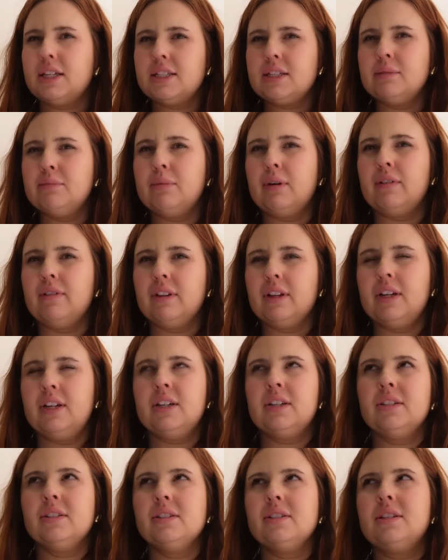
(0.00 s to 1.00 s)
it's in Beverly
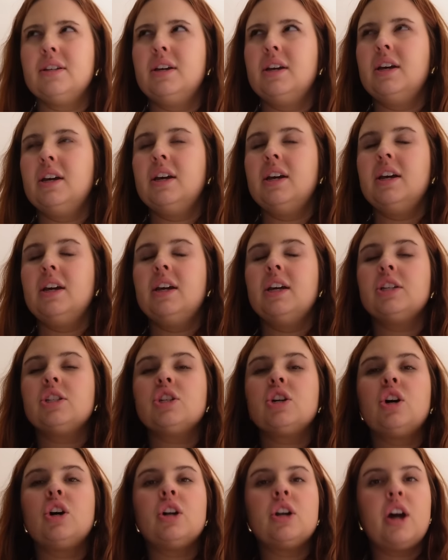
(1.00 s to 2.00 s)
Hills. It's
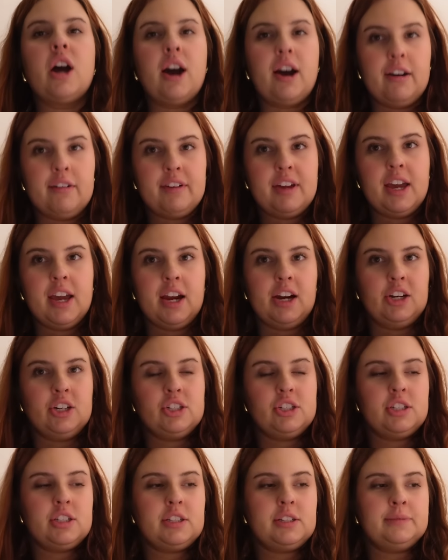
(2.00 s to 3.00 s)
called
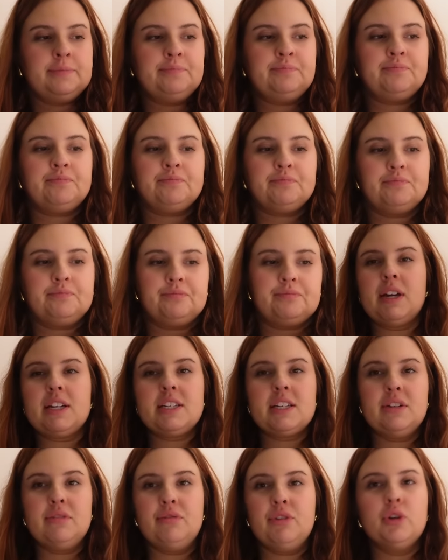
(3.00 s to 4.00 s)
Javier's.
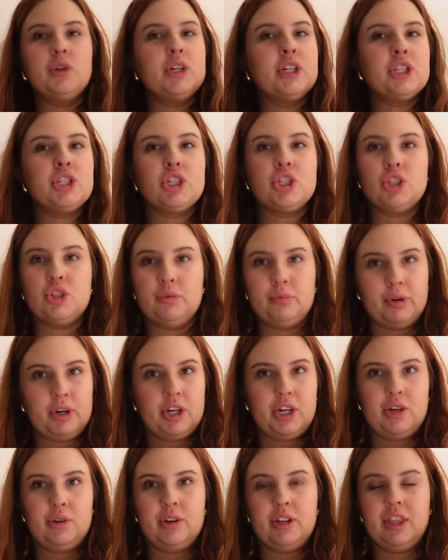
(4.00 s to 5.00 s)
Mexican food, it's super
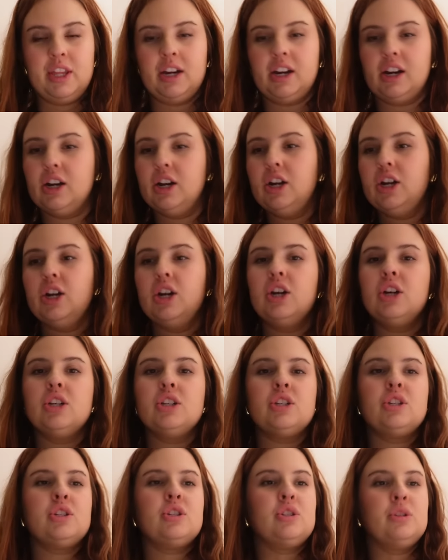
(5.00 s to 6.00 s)
cute in there,
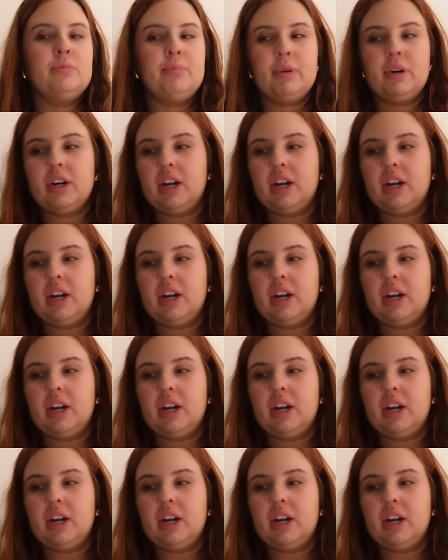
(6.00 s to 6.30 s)
super